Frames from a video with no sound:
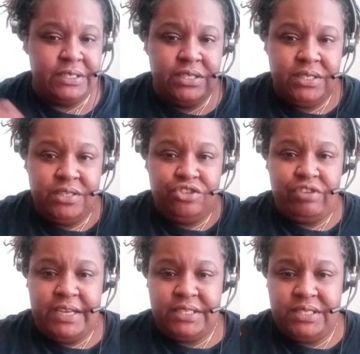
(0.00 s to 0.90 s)
is
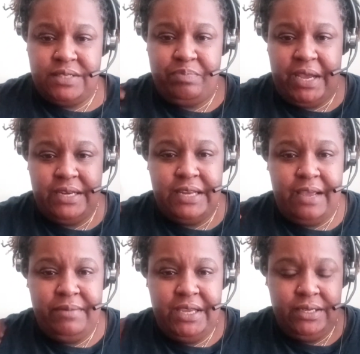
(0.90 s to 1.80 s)
stress,
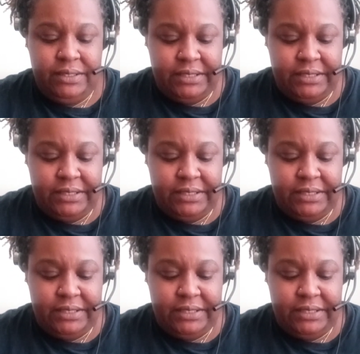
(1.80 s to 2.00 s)
pandemic.